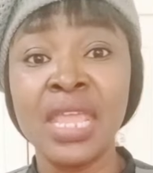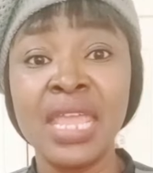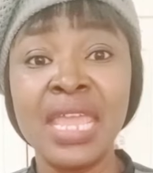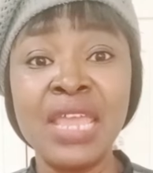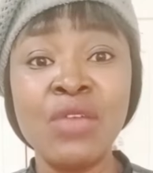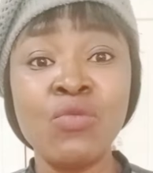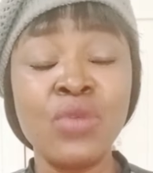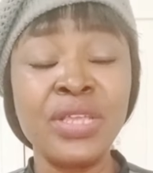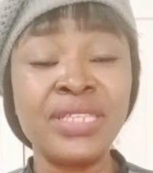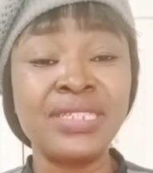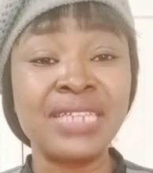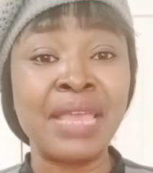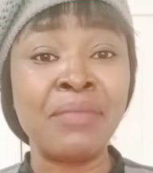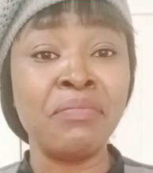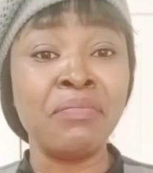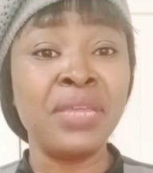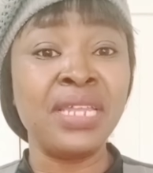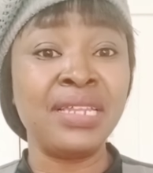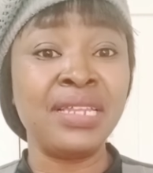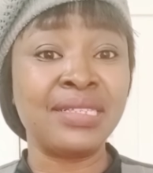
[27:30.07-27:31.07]
in which a
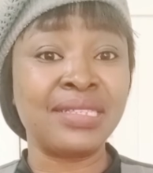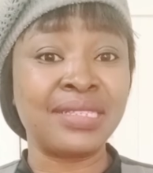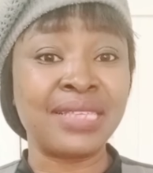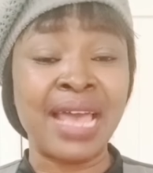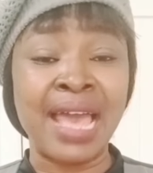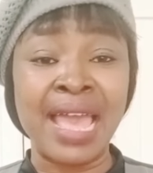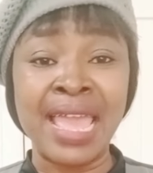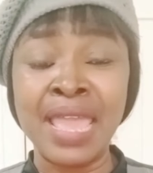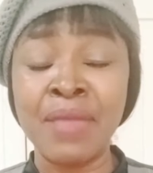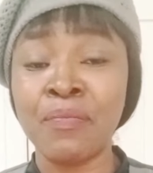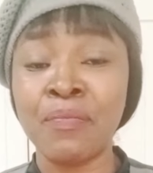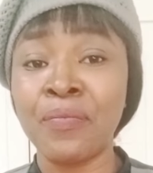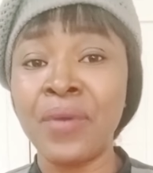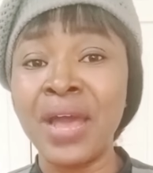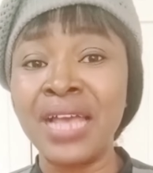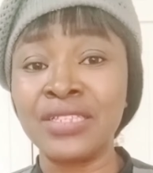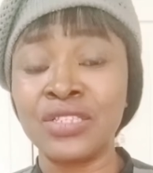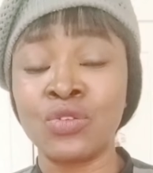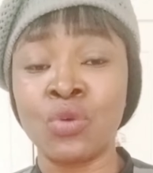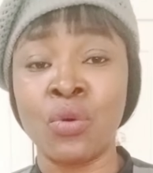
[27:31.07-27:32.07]
minister, a
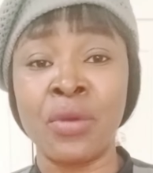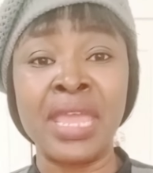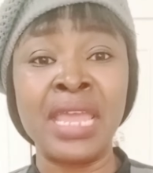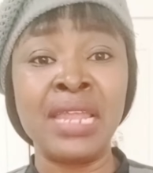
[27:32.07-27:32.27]
pastor,